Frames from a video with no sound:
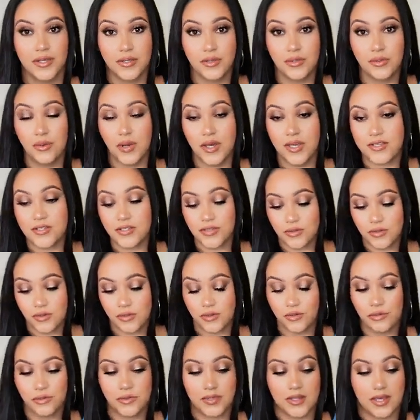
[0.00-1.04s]
You guys
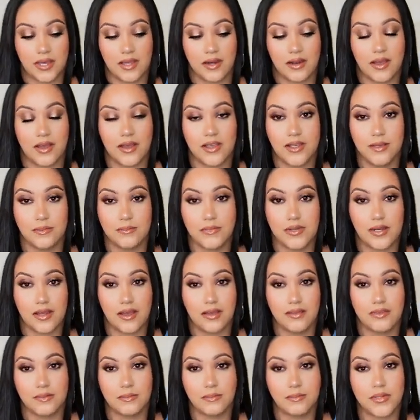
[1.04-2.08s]
know that I am
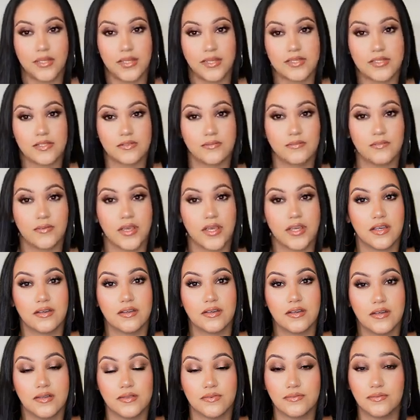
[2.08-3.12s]
not the biggest
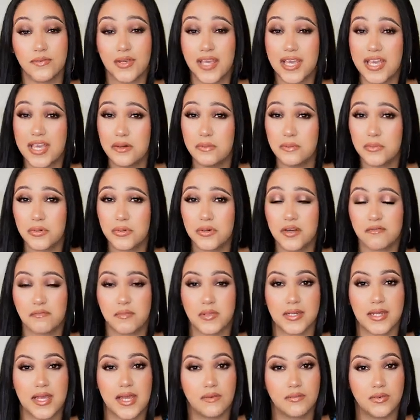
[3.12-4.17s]
fan of amber. I've
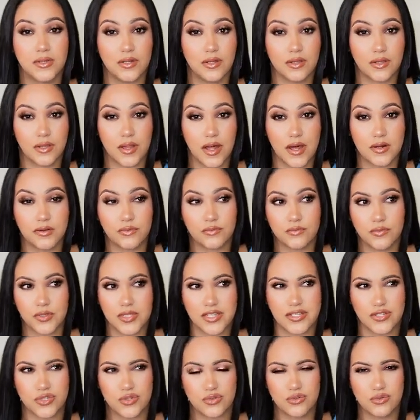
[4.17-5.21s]
been having a lot of
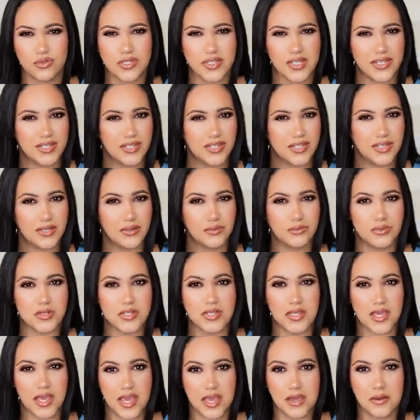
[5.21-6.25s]
issues lately with
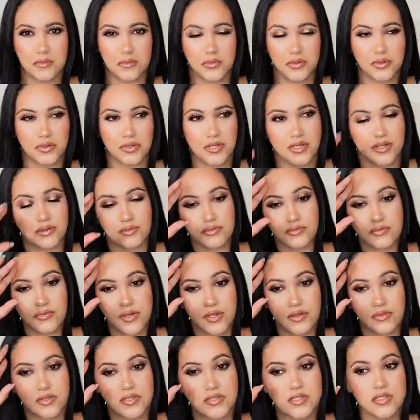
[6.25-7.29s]
amber in
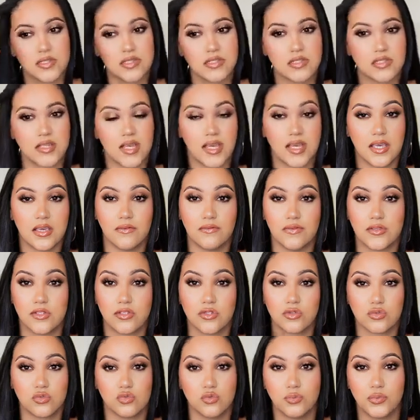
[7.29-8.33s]
fragrances. Like if it's
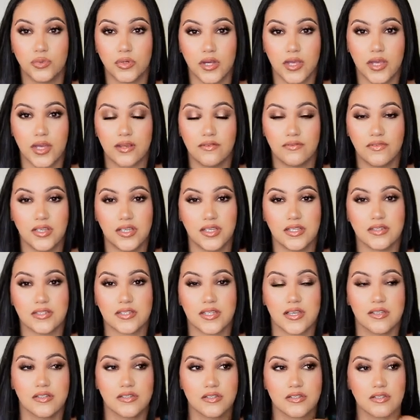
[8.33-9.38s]
super heavy, it
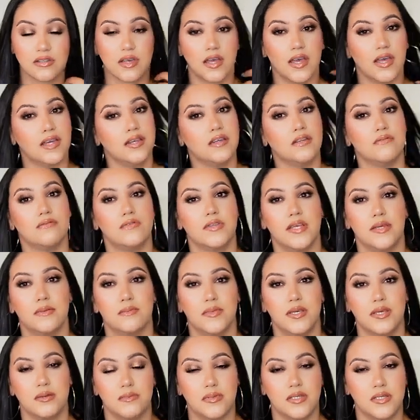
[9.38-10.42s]
tends to kind of like
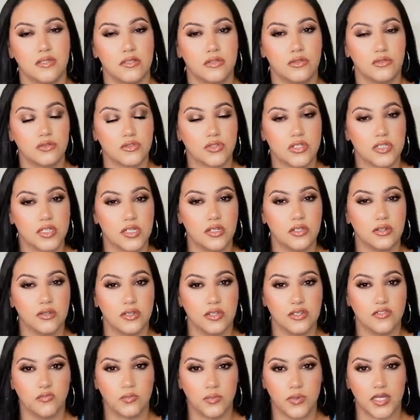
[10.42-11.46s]
make me a little sick or
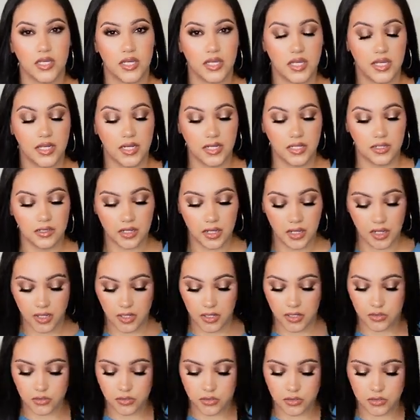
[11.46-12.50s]
give me a headache.
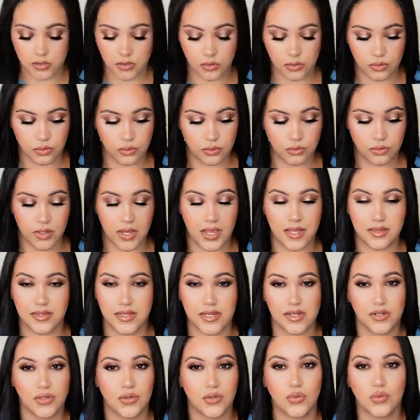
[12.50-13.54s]
So, and
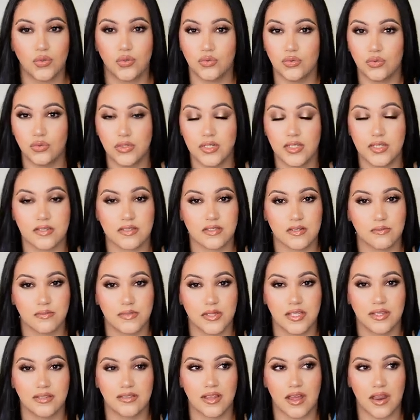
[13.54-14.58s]
then oud is
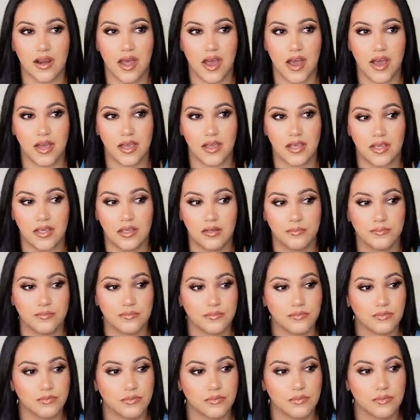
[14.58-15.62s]
something that I
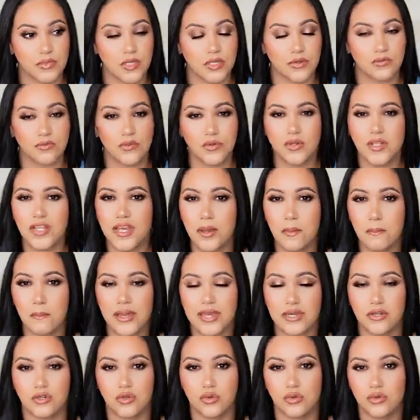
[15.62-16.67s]
feel like
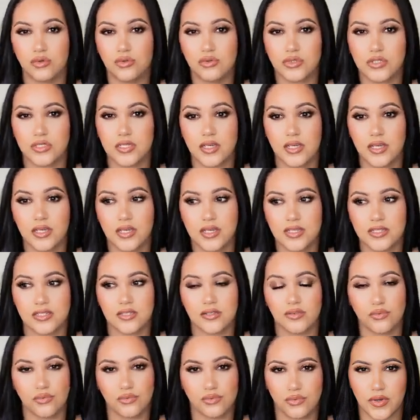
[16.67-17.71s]
my nose
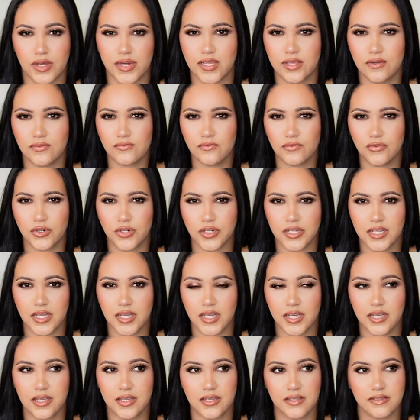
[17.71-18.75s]
isn't ready for
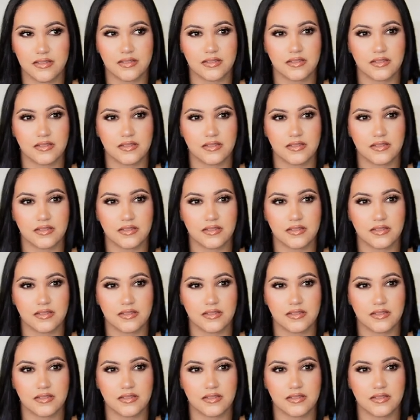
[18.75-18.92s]
yet.